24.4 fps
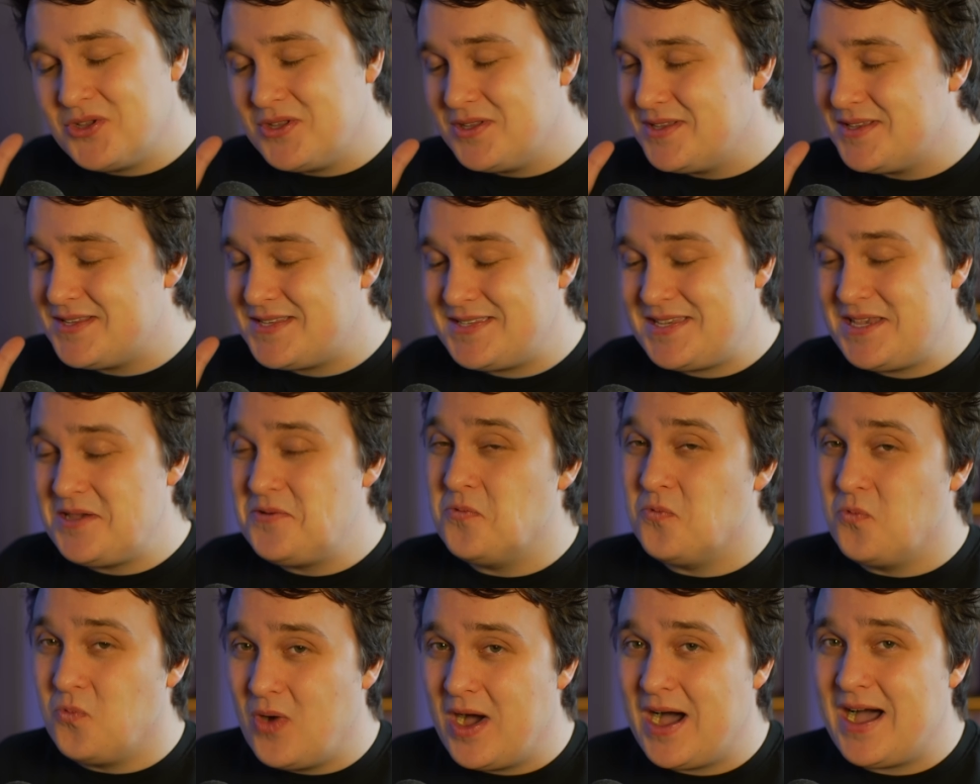you'll see
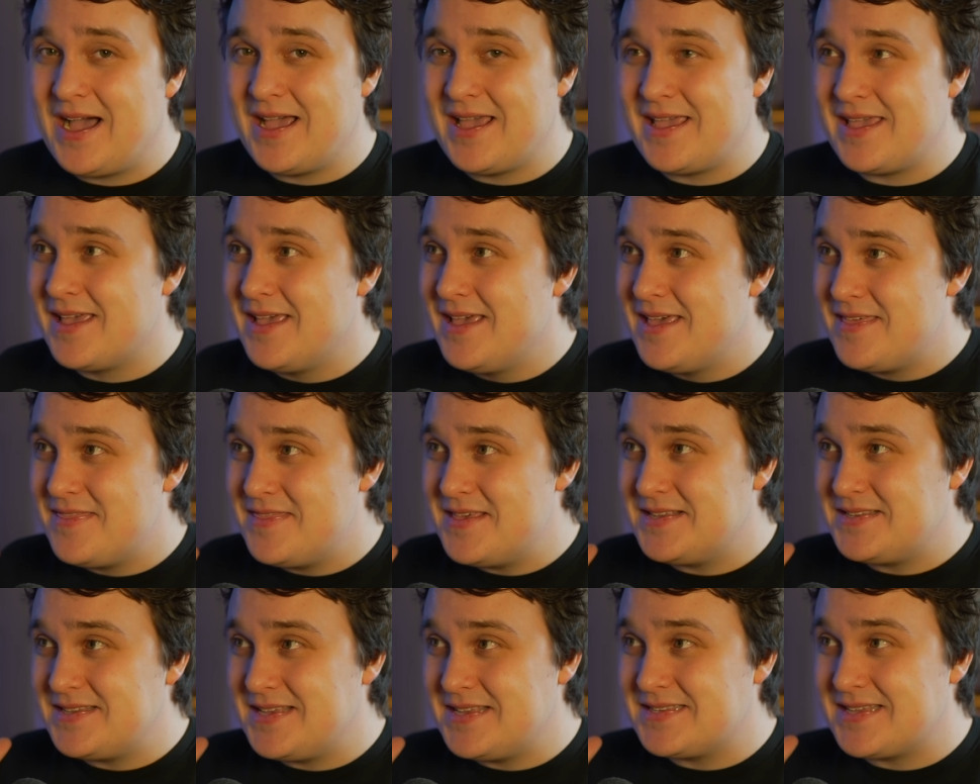why
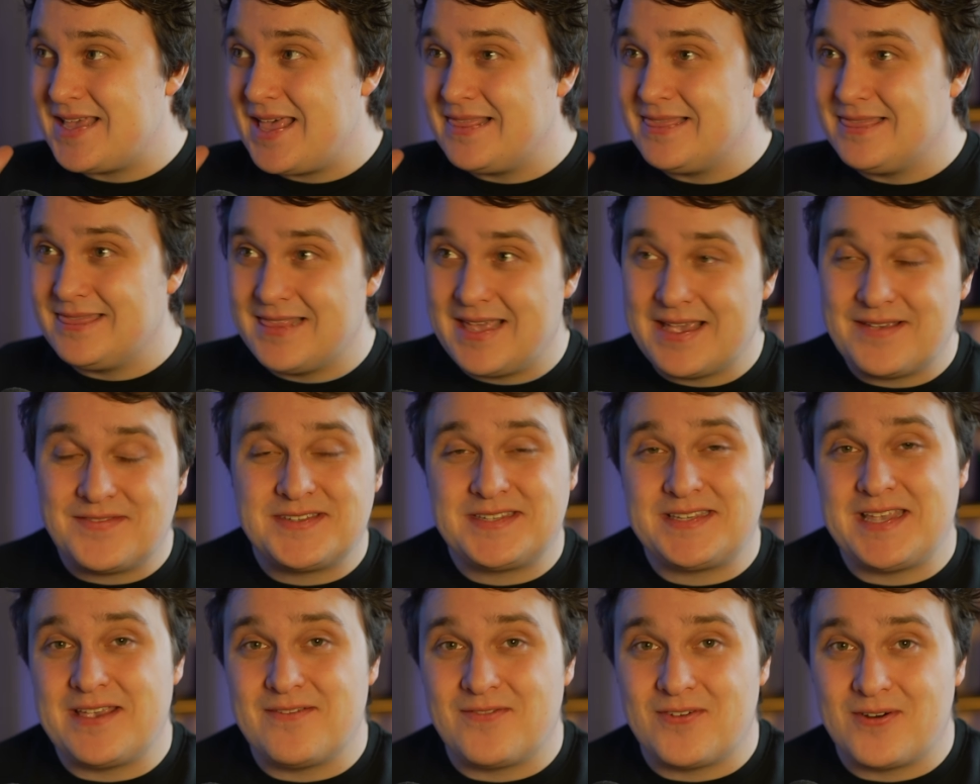this is a
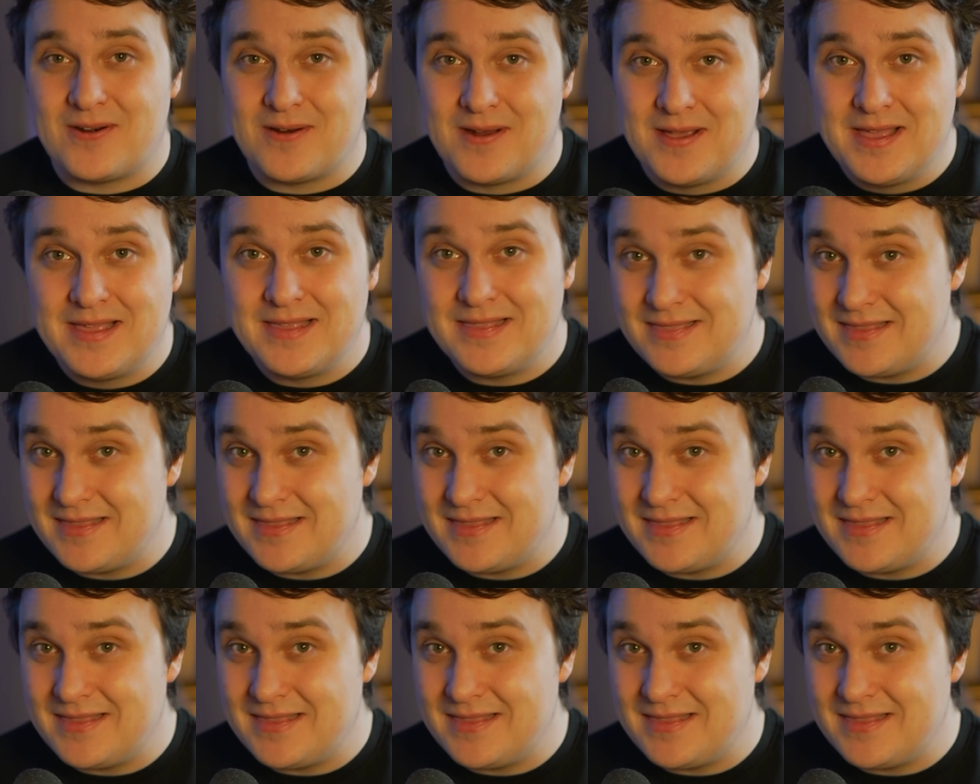lifesaver